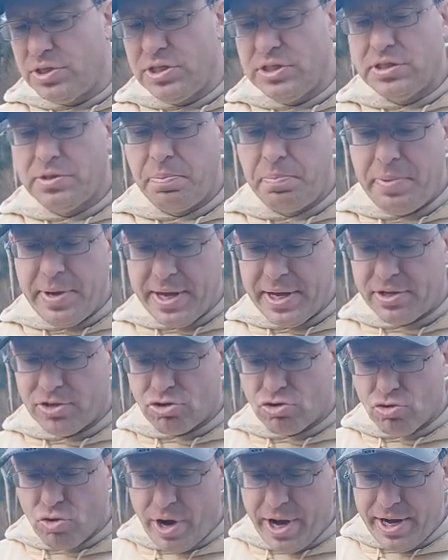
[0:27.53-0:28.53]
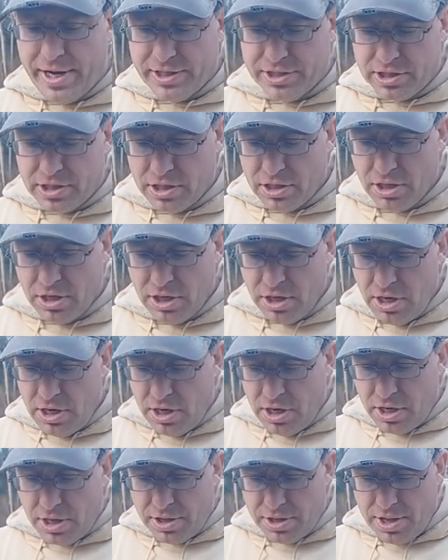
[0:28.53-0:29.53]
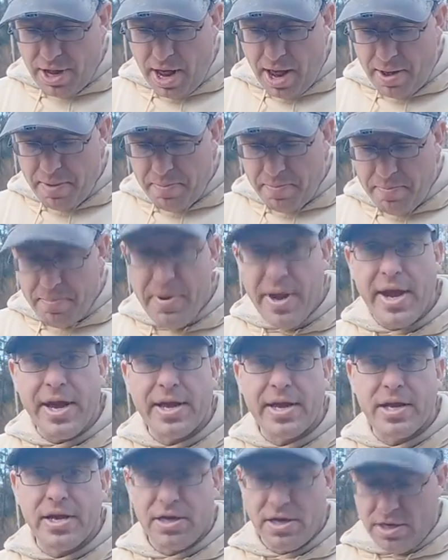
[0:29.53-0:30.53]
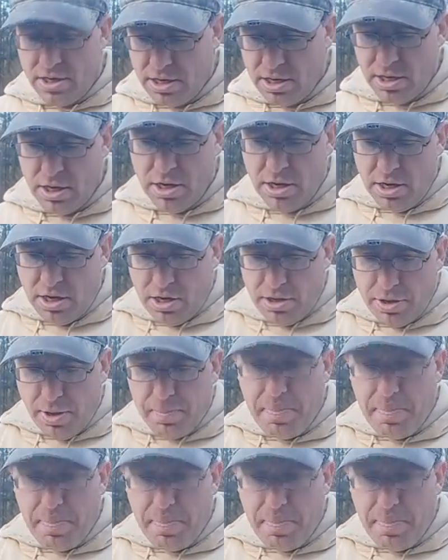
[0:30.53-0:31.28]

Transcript: these big trays that make the